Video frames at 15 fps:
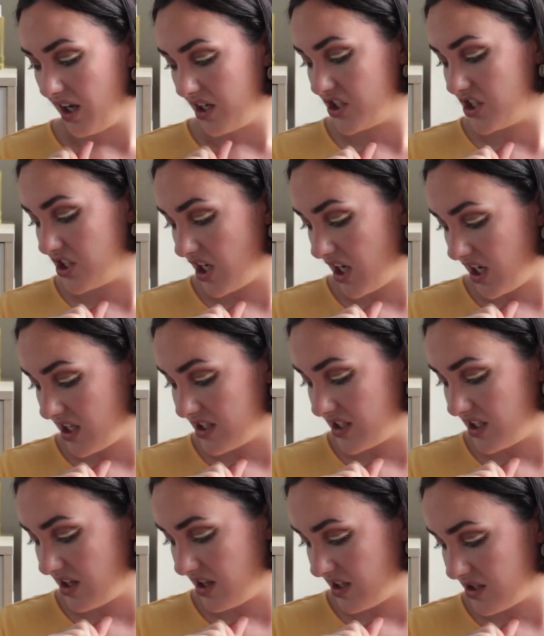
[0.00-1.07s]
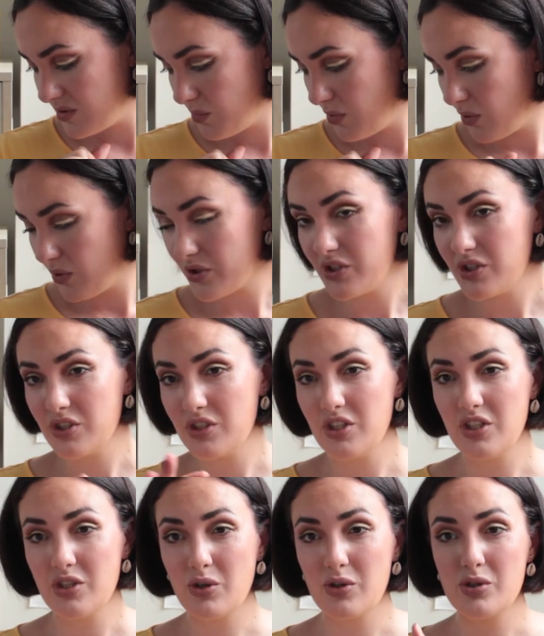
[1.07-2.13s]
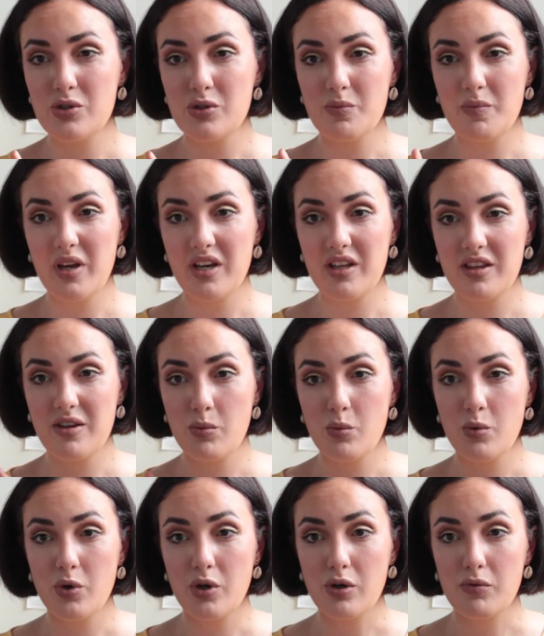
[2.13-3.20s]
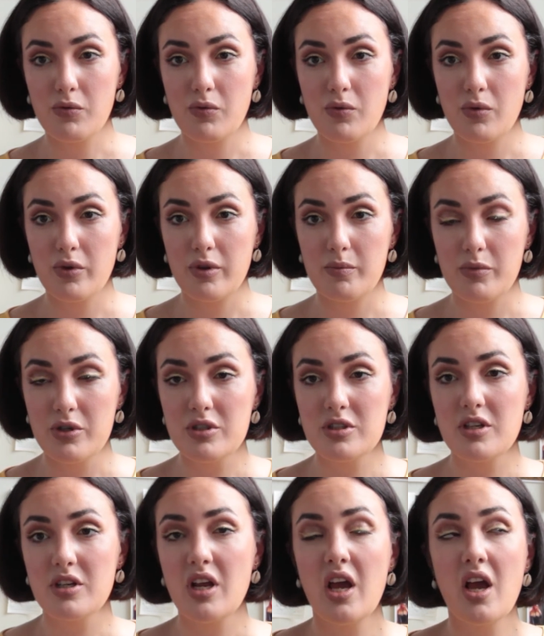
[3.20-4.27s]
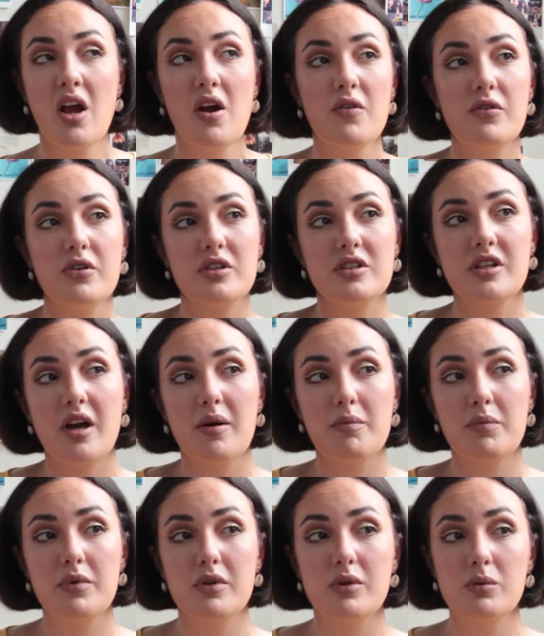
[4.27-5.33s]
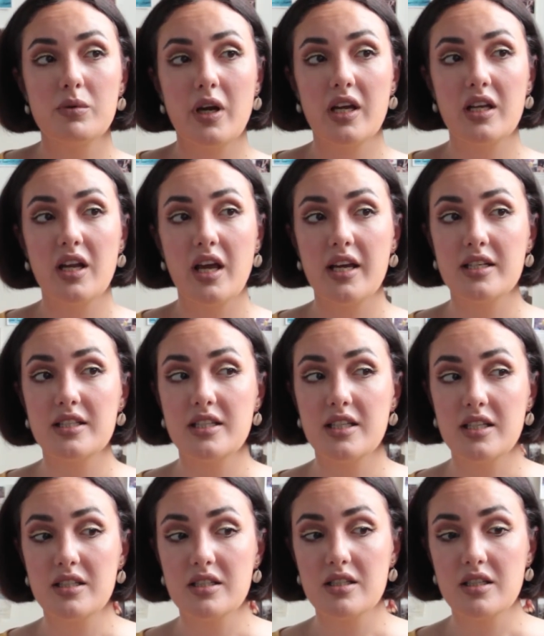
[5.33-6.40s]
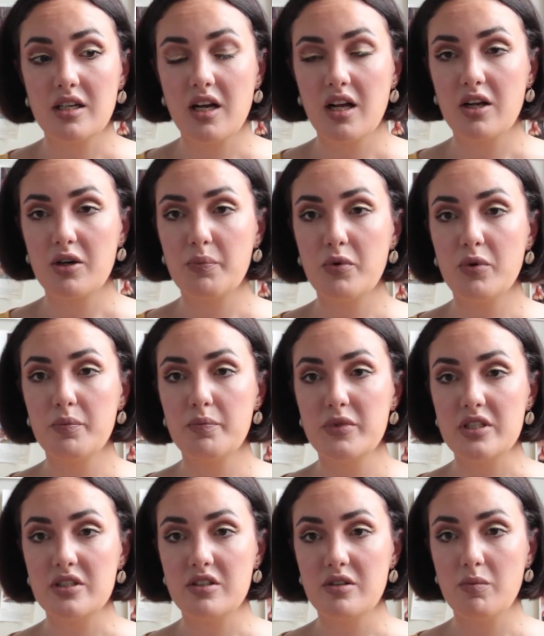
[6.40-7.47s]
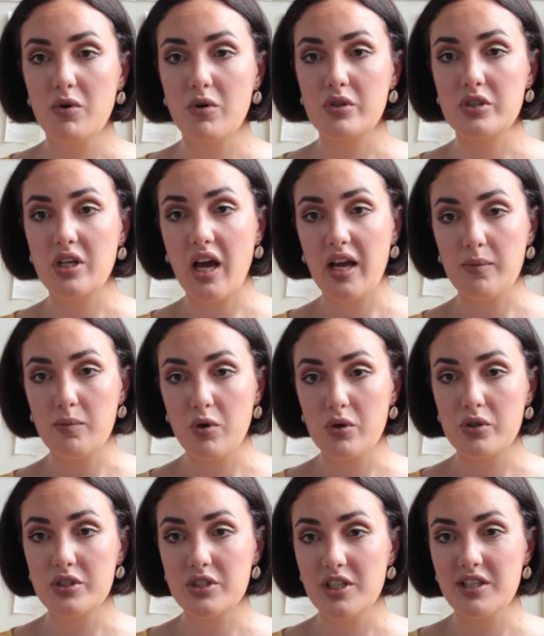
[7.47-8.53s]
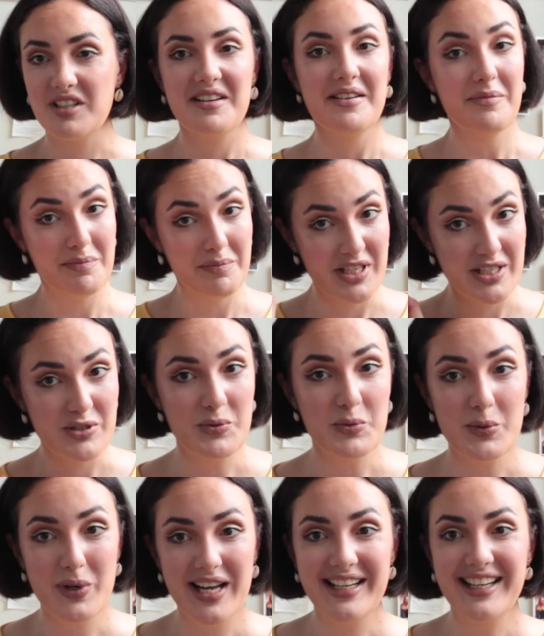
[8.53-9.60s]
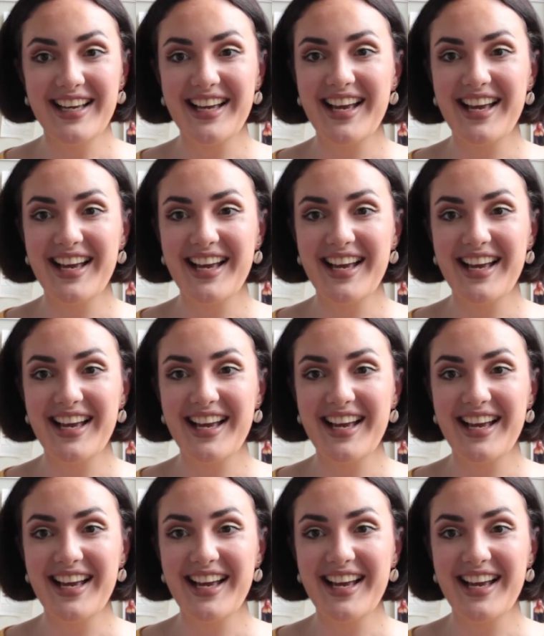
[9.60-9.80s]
shades in this box in order to make them work for the person. For example, when I did a ColourPop mystery box unboxing medium one,